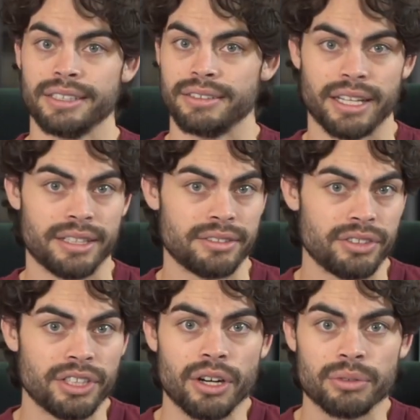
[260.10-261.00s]

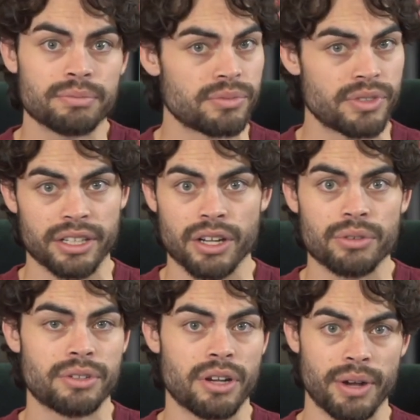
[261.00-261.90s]
then you know, then
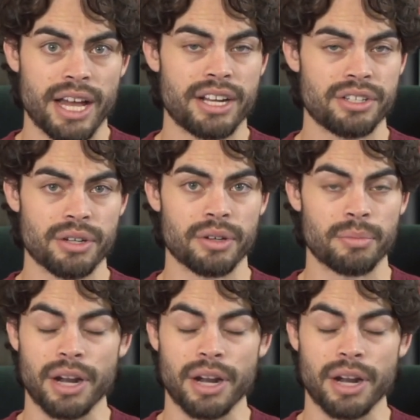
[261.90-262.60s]
go go ahead and do it.